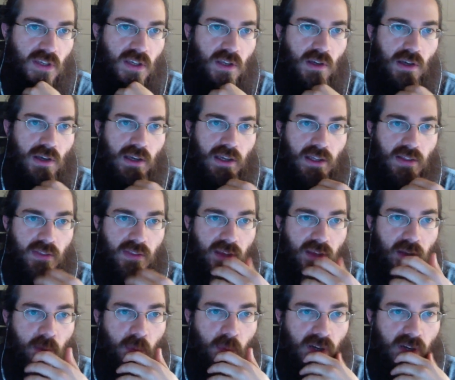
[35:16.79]
and then
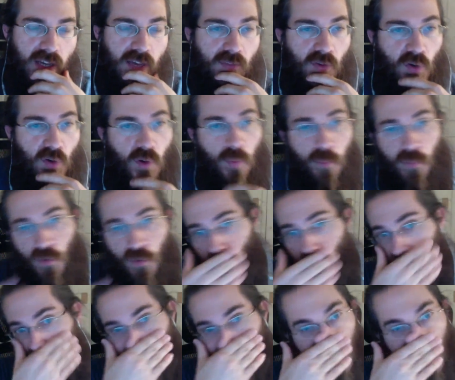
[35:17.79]
we're going to have our own booth,
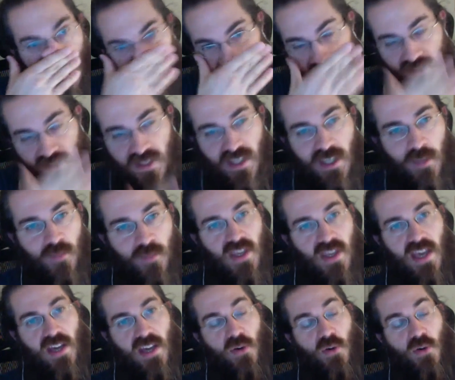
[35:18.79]
and we're going to run games at
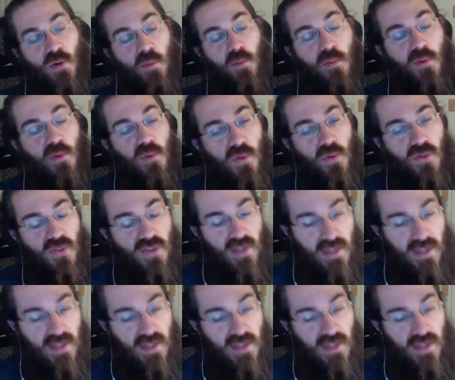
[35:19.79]
our own booth